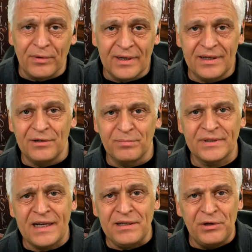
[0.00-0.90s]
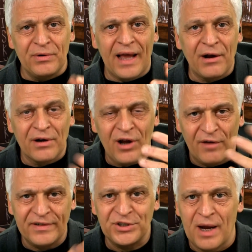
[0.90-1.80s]
pretend you and I are in a
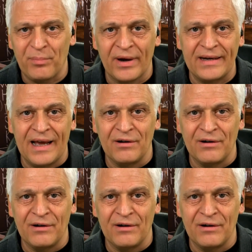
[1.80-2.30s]
coffee shop right now,